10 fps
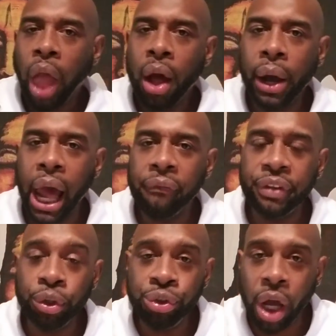Okay,
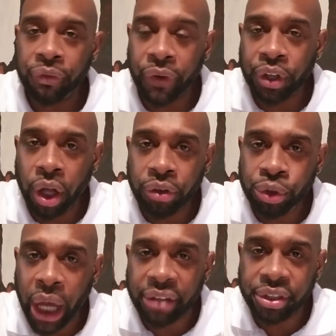but do you for those of
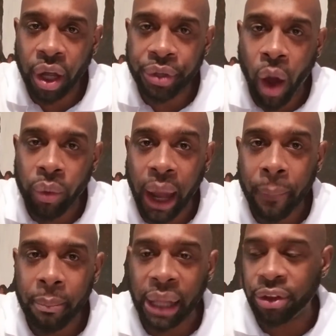you guys that don't know, when I
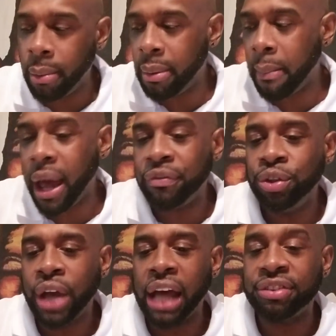put my thumb in my mouth,
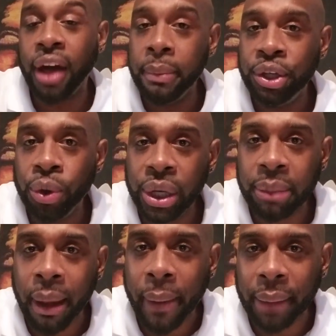you guys saw me do it
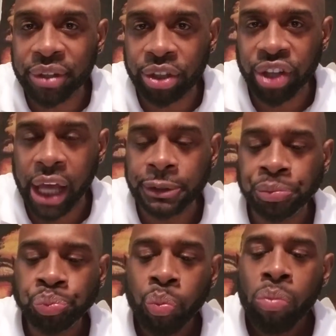in my popsicle challenge.
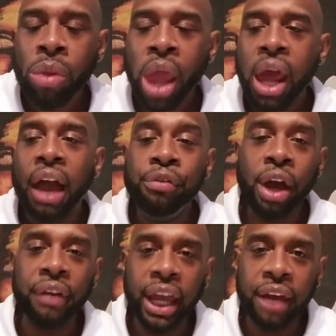If you
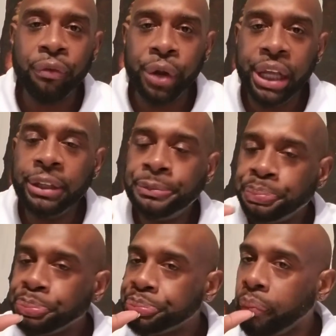have a head freeze,
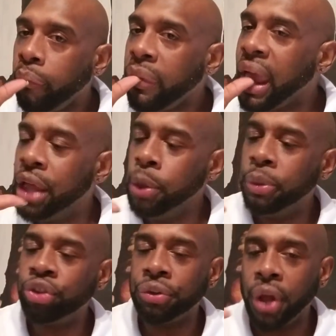and you
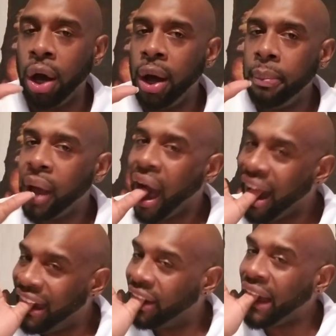put your thumb
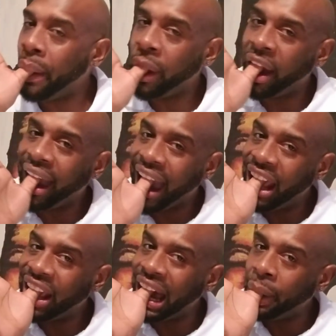in the top of your
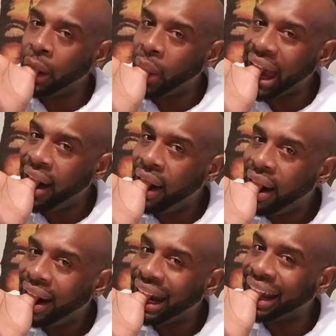in the top of your mouth
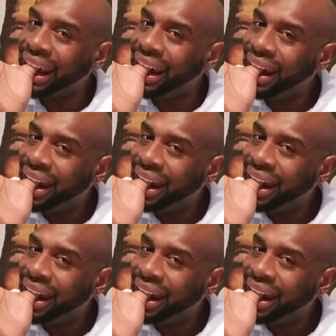like this,